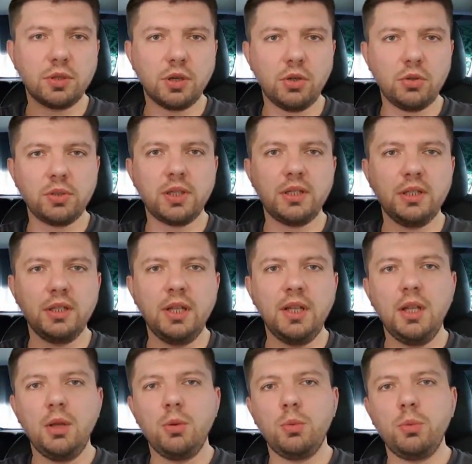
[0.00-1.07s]
the hotel,
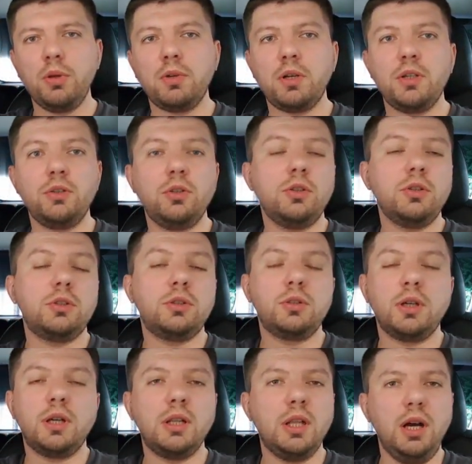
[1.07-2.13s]
we were not
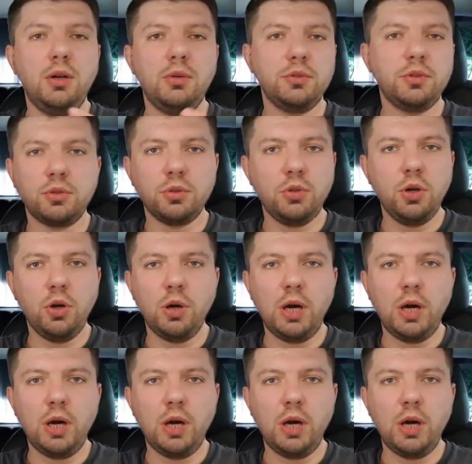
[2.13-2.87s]
allowed to go